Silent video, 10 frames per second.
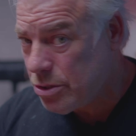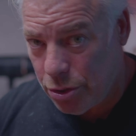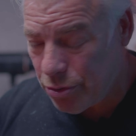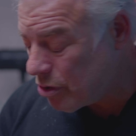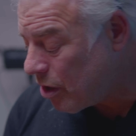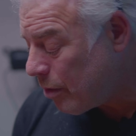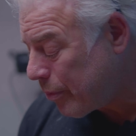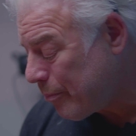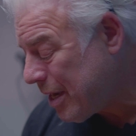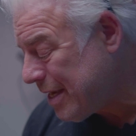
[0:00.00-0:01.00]
Total
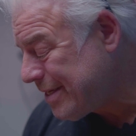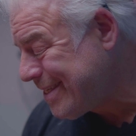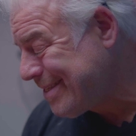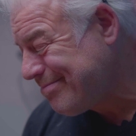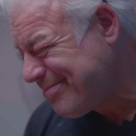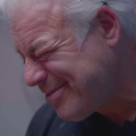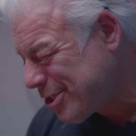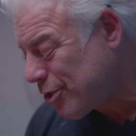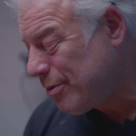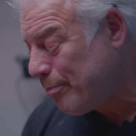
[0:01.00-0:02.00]
compromise
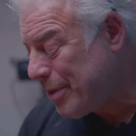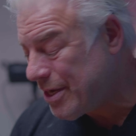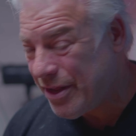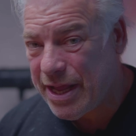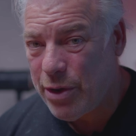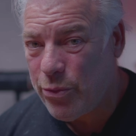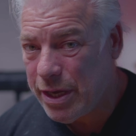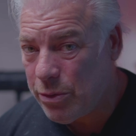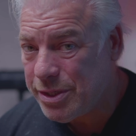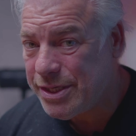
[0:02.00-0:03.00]
shouldn't be done that
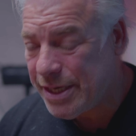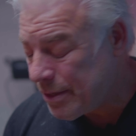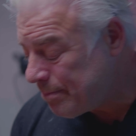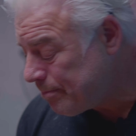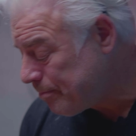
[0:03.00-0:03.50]
way, I would say.